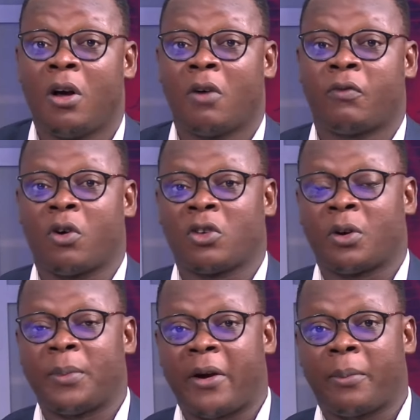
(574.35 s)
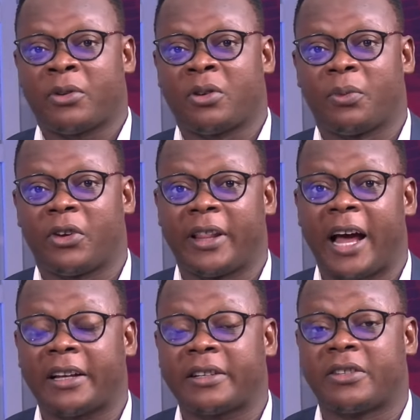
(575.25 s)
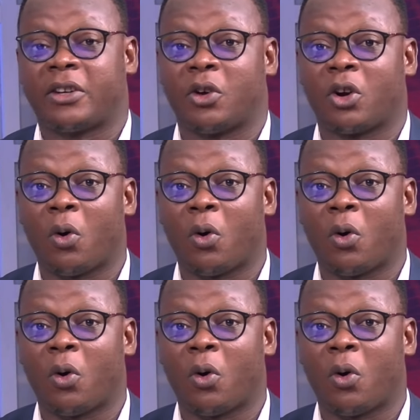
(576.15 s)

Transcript: of course, from Eric Bosomchi that secured